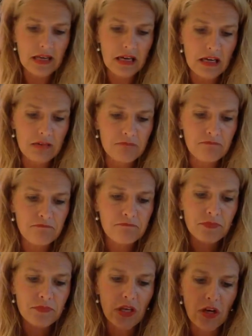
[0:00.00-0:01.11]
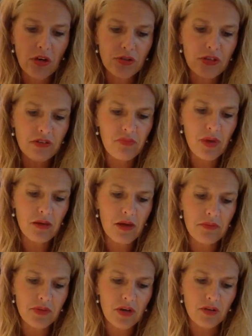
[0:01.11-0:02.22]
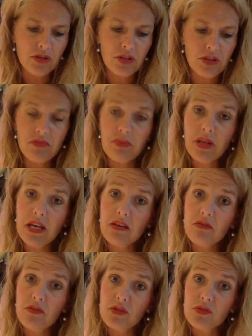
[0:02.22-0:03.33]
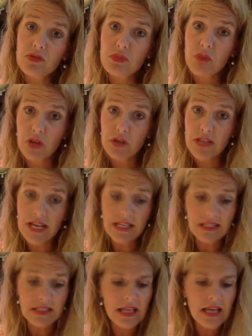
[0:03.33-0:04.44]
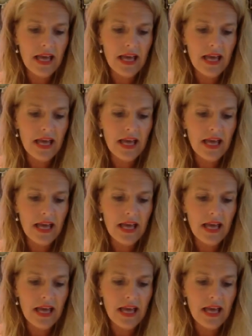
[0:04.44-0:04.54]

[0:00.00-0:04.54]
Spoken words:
an alternative plan for smaller states,